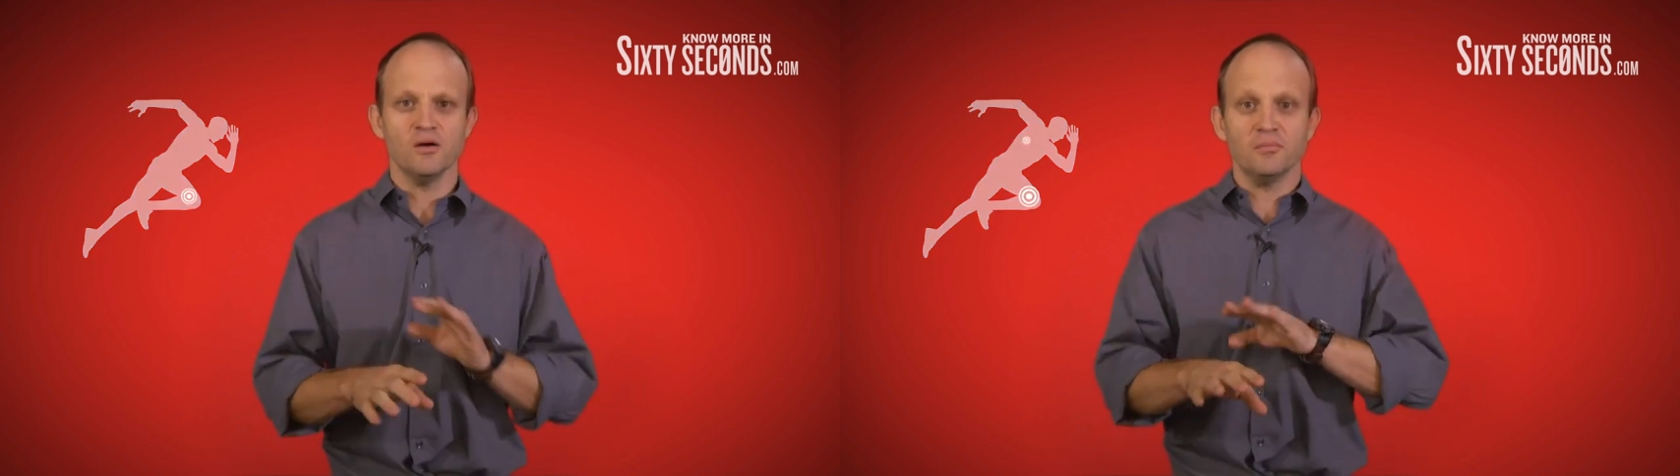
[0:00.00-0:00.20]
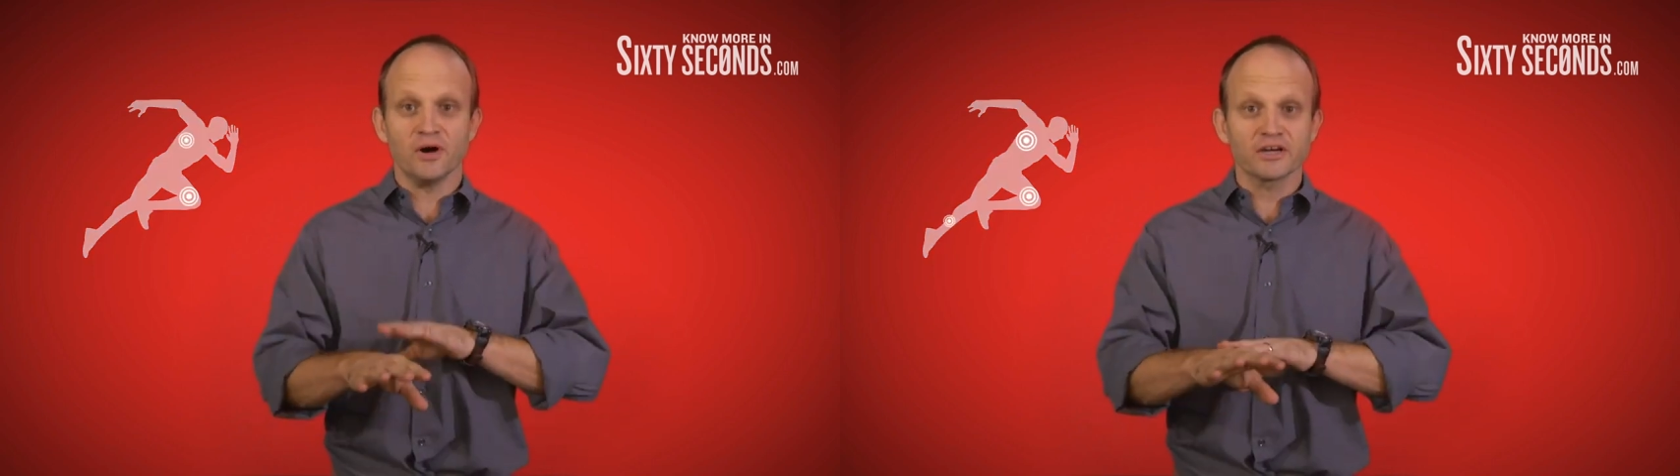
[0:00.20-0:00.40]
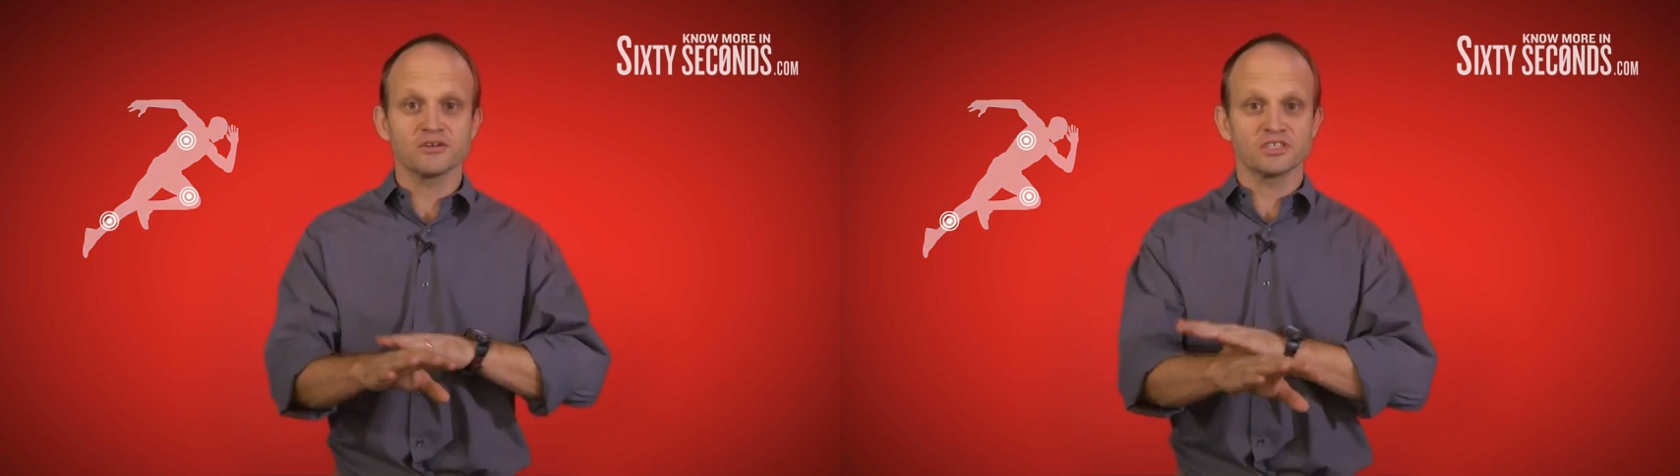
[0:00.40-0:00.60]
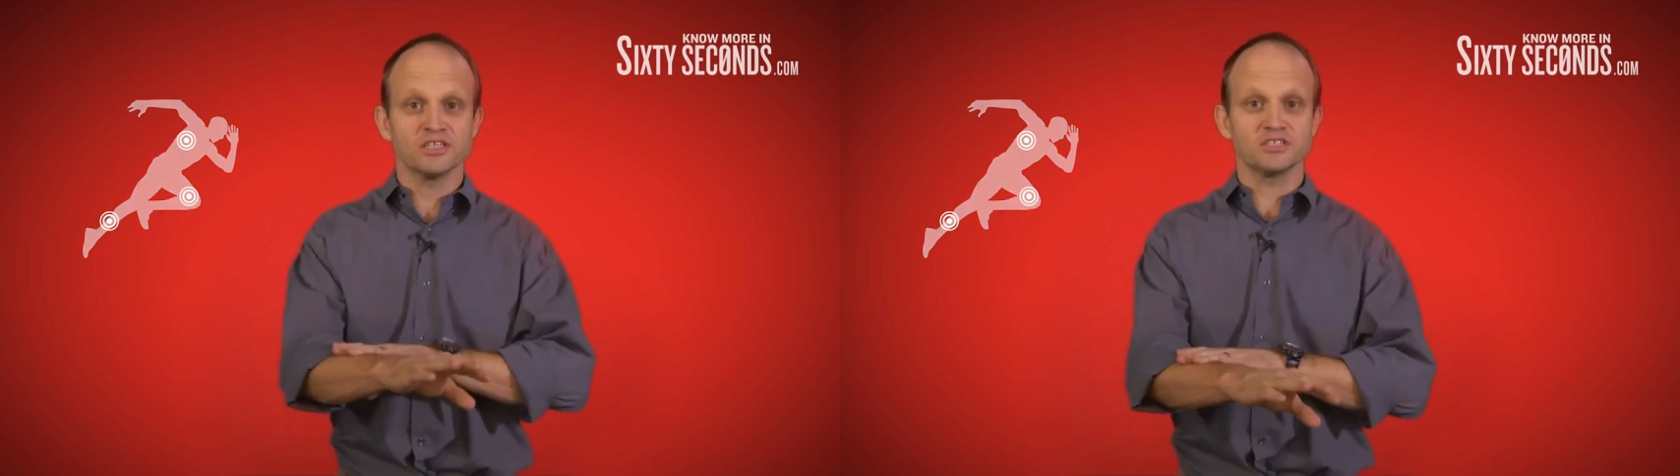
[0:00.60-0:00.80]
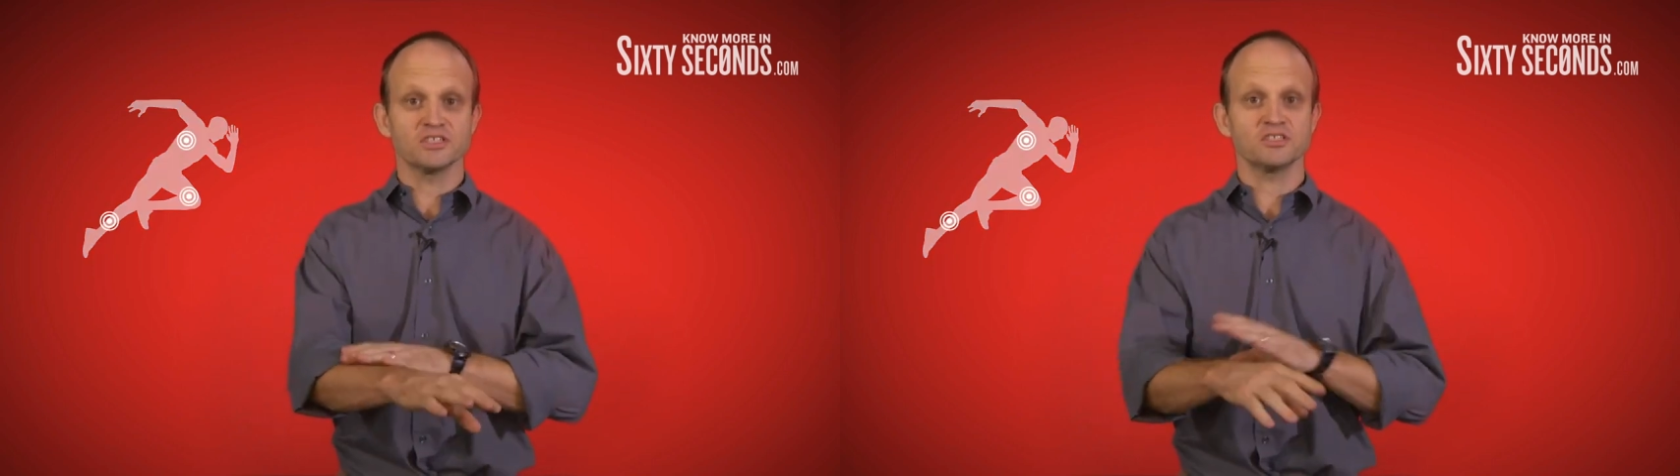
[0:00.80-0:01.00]

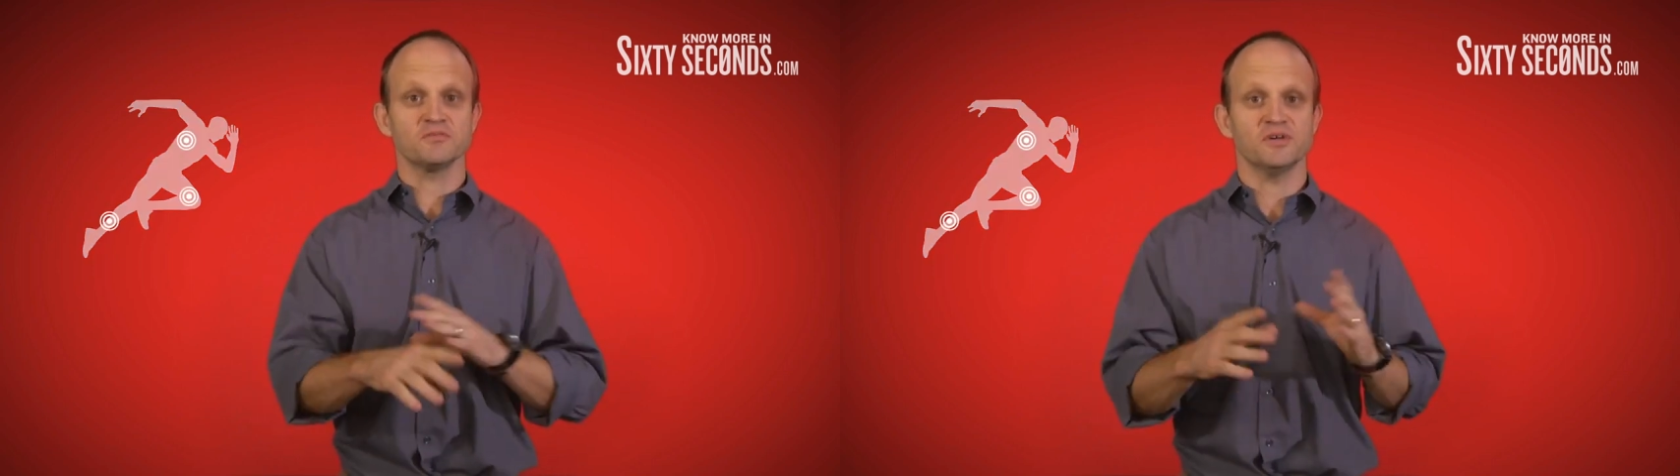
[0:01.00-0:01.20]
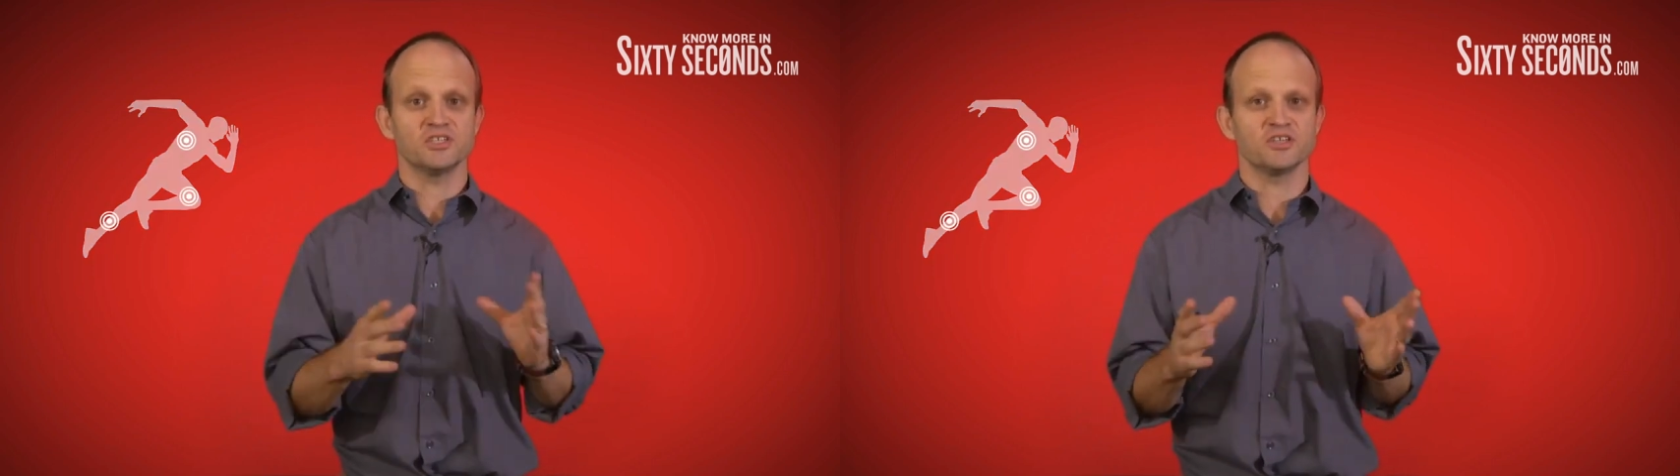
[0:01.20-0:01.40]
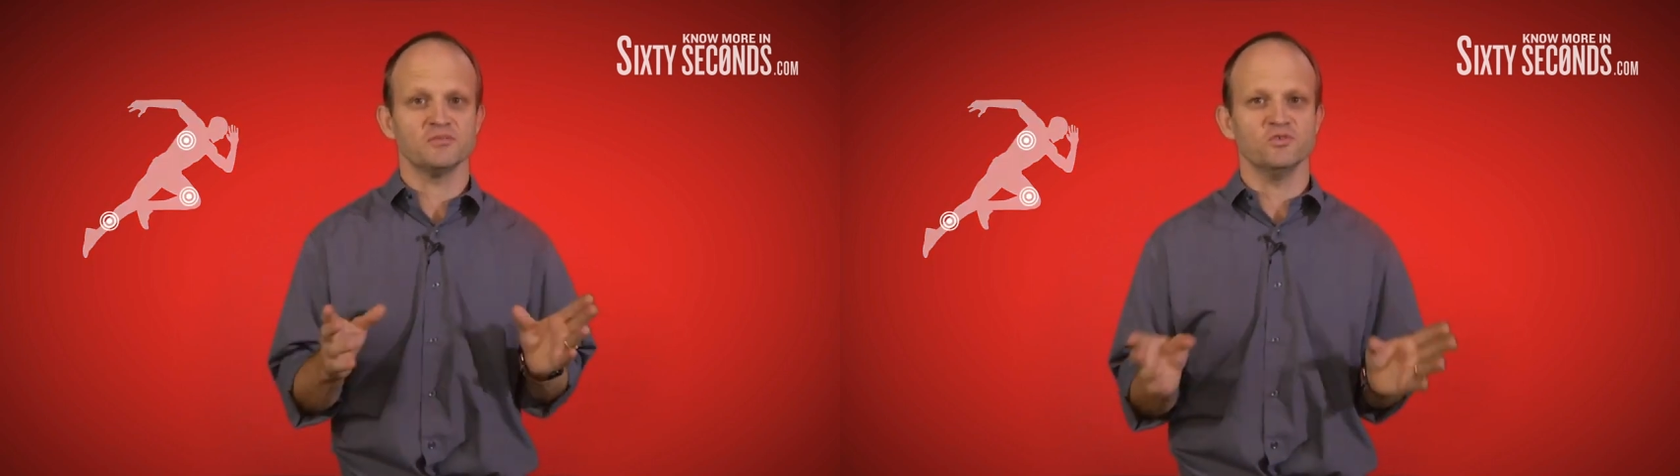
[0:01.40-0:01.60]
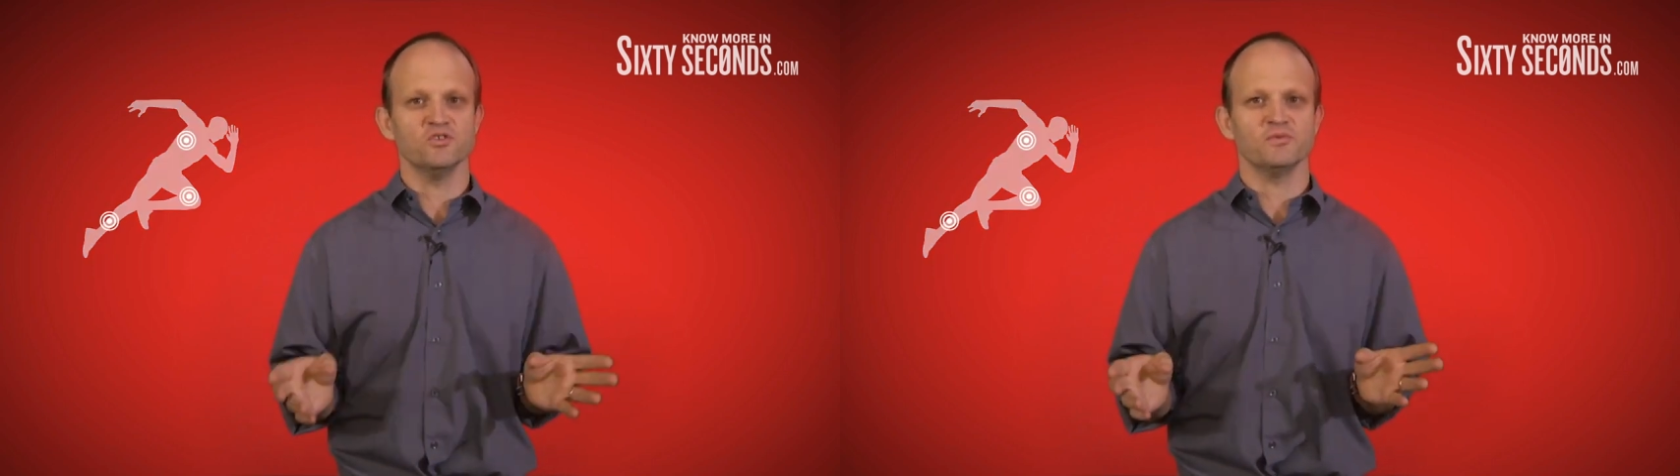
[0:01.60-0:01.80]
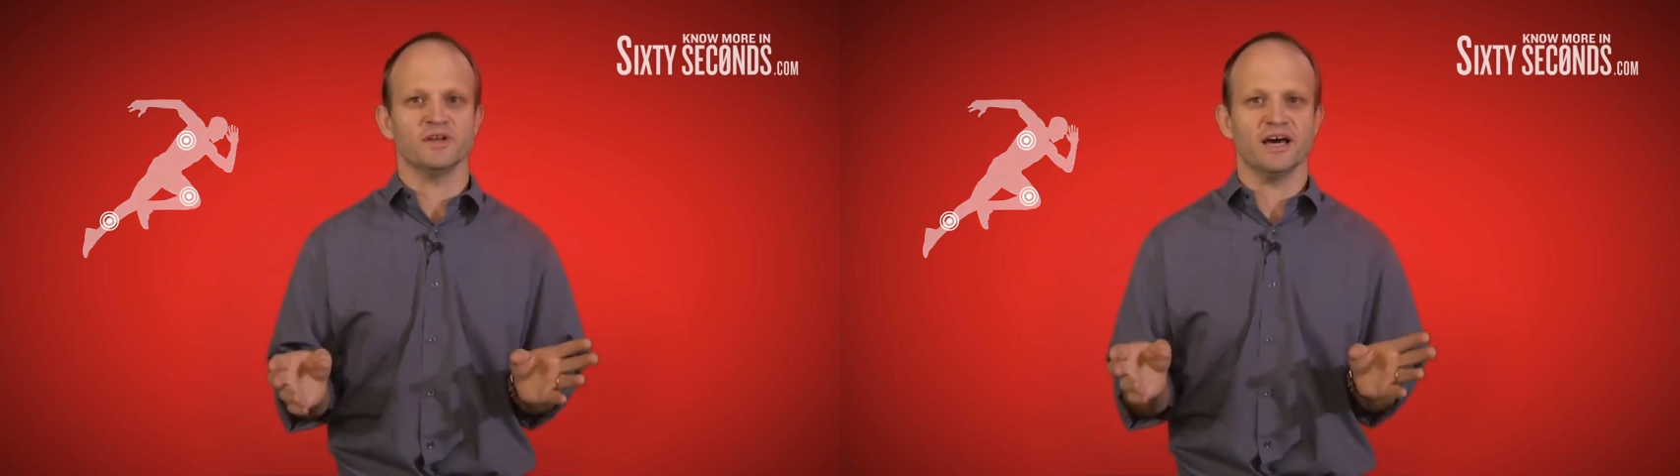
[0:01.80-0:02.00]
Microsensors measure the
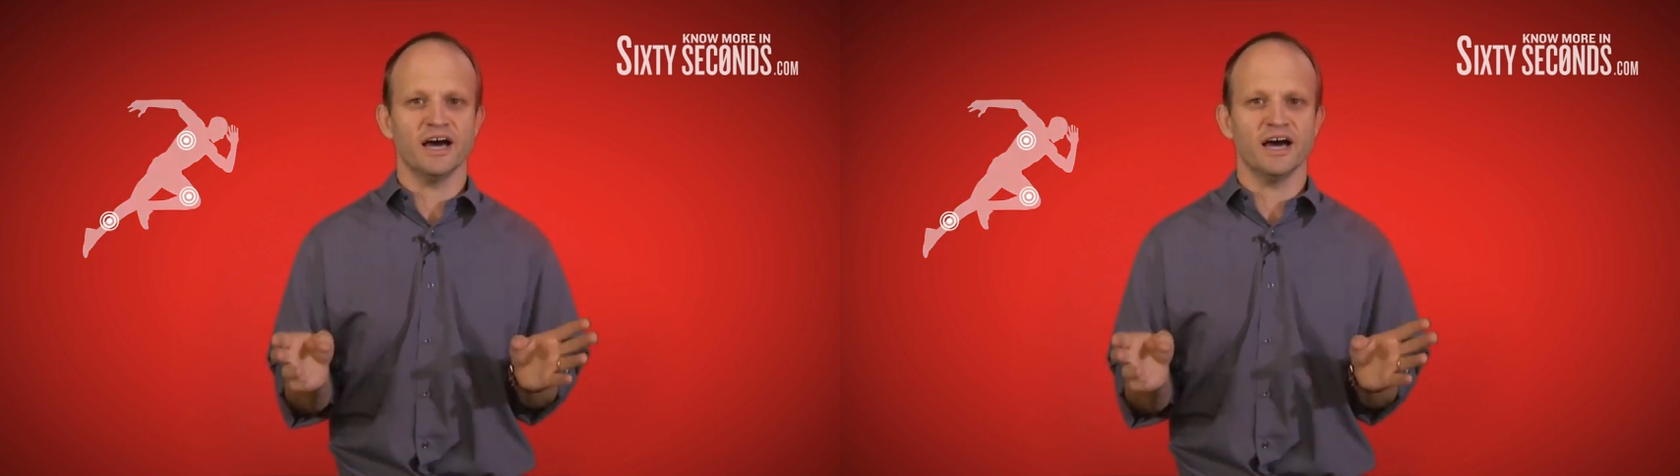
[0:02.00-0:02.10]
movement